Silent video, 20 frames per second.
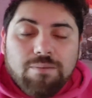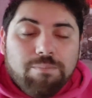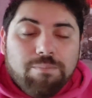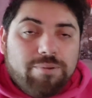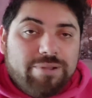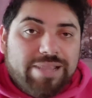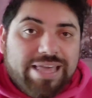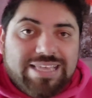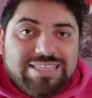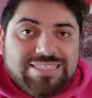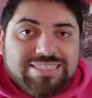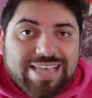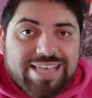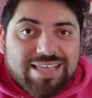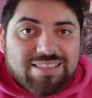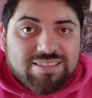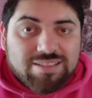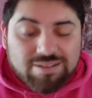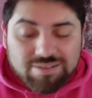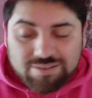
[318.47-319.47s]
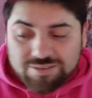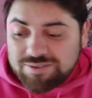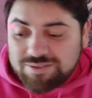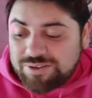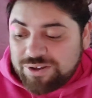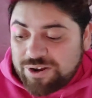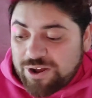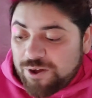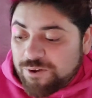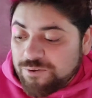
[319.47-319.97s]
plain sandals,
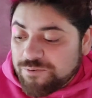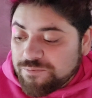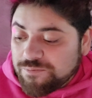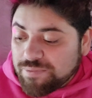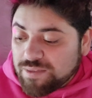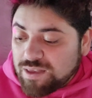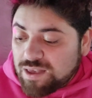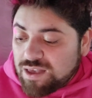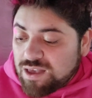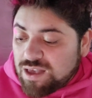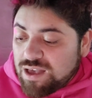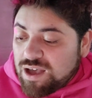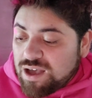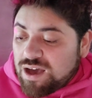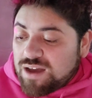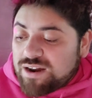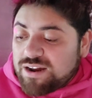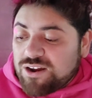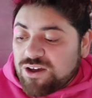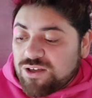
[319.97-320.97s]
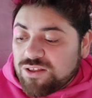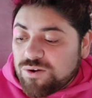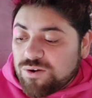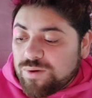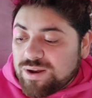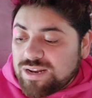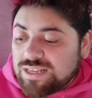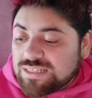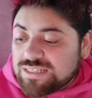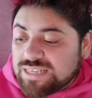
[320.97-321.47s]
you know? On another
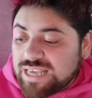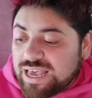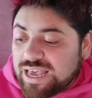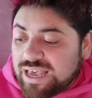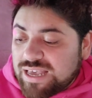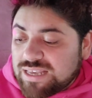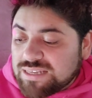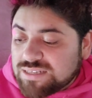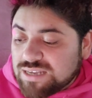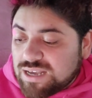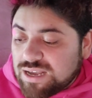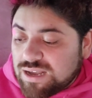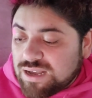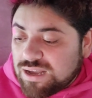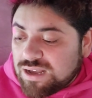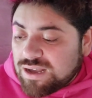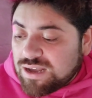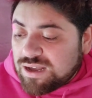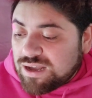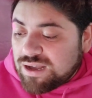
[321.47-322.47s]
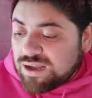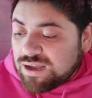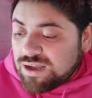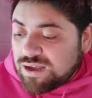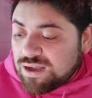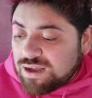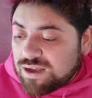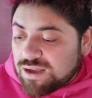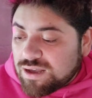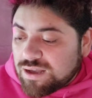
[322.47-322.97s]
one, it says,
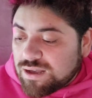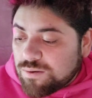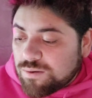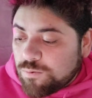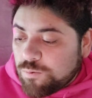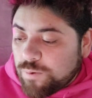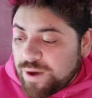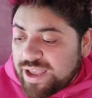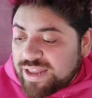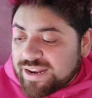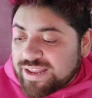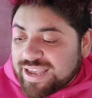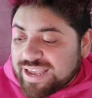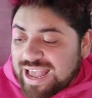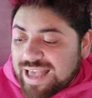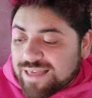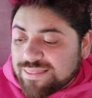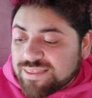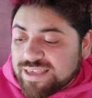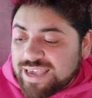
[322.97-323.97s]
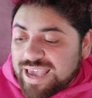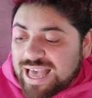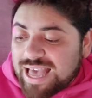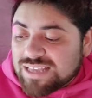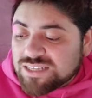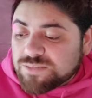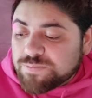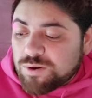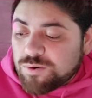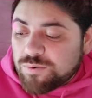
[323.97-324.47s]
when Kathy
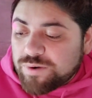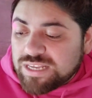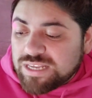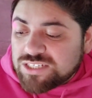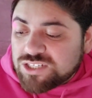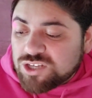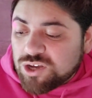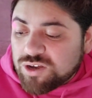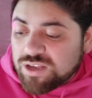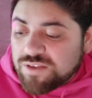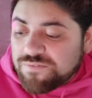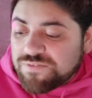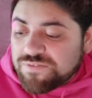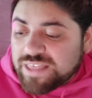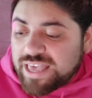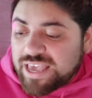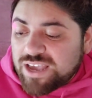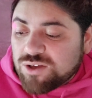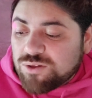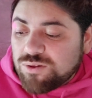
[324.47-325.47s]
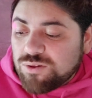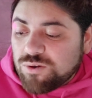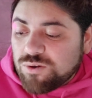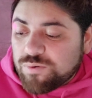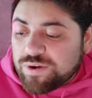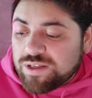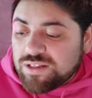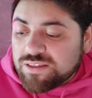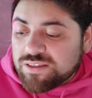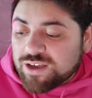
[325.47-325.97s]
asked Mauricio if they could
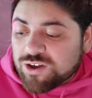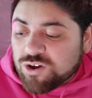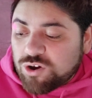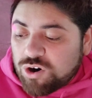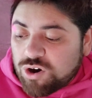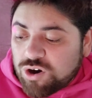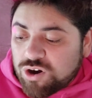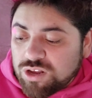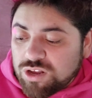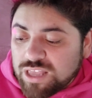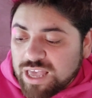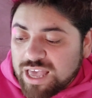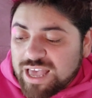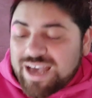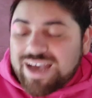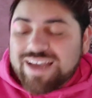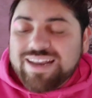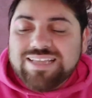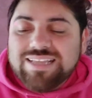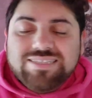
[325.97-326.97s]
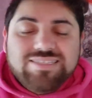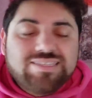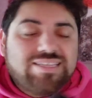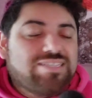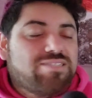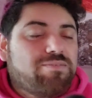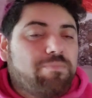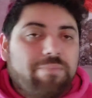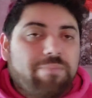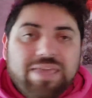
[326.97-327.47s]
grill the corn, and it's
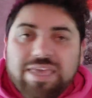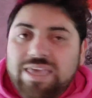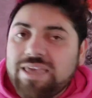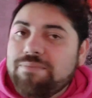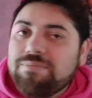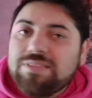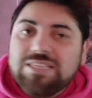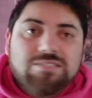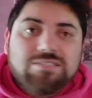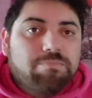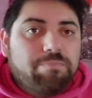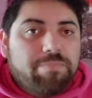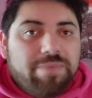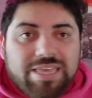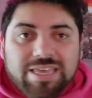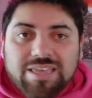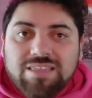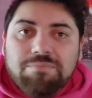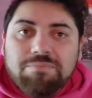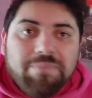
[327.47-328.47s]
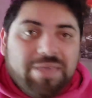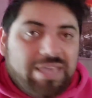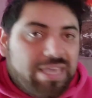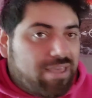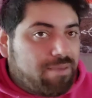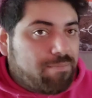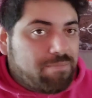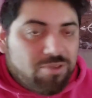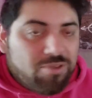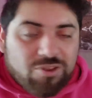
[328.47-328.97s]
this mean
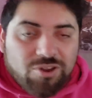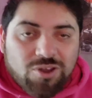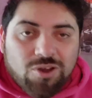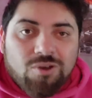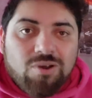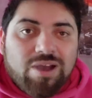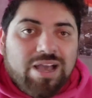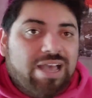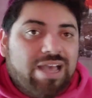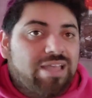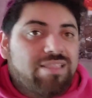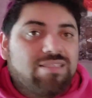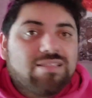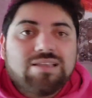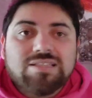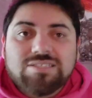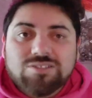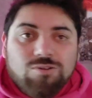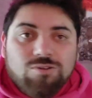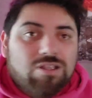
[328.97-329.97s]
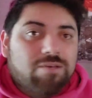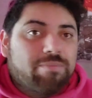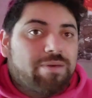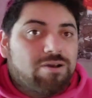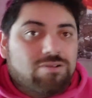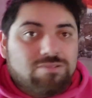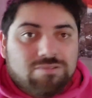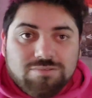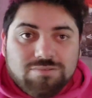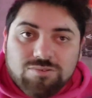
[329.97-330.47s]
meme, you know, and it's all
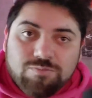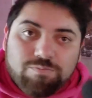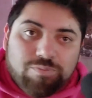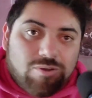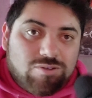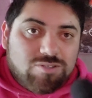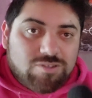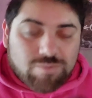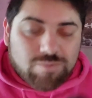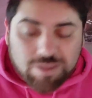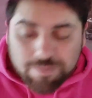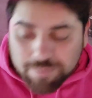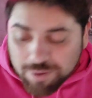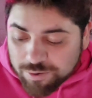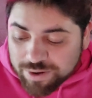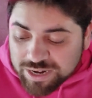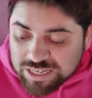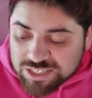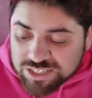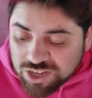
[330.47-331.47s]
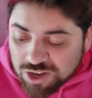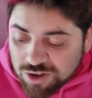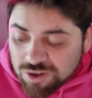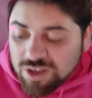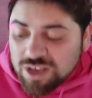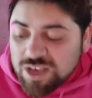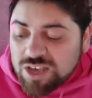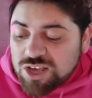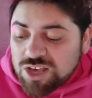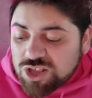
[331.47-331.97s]
about supposedly
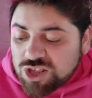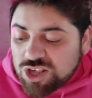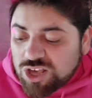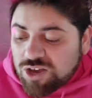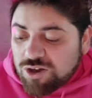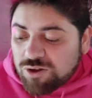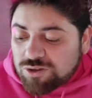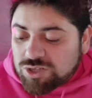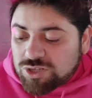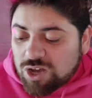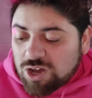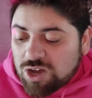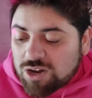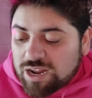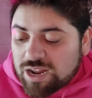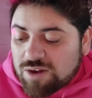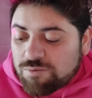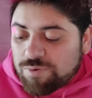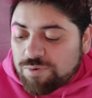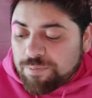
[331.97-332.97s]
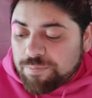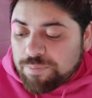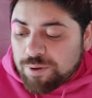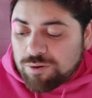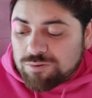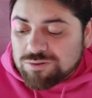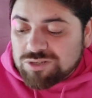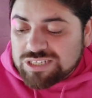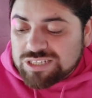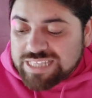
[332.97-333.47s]
Mauricio, she goes on and
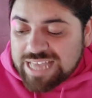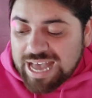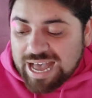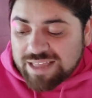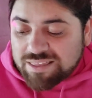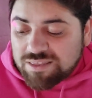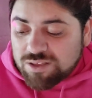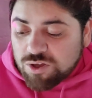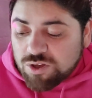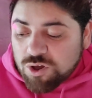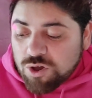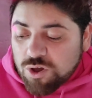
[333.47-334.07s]
reposts that.